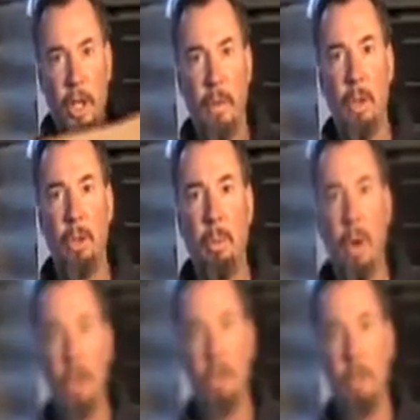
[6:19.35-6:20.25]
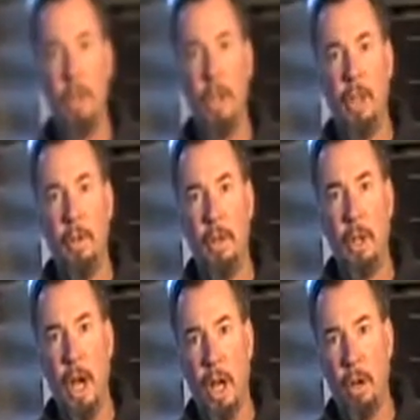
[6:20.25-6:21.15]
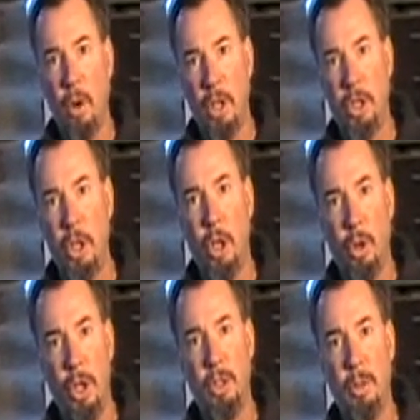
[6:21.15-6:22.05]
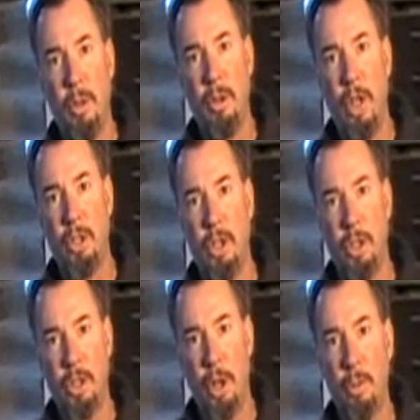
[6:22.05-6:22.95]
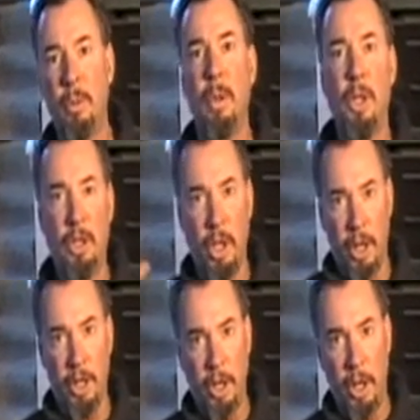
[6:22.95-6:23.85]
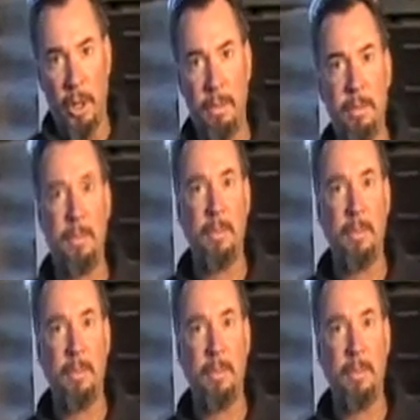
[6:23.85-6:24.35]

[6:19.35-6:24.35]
Give us a buzz if you got a question or need some advice on something. Check you later.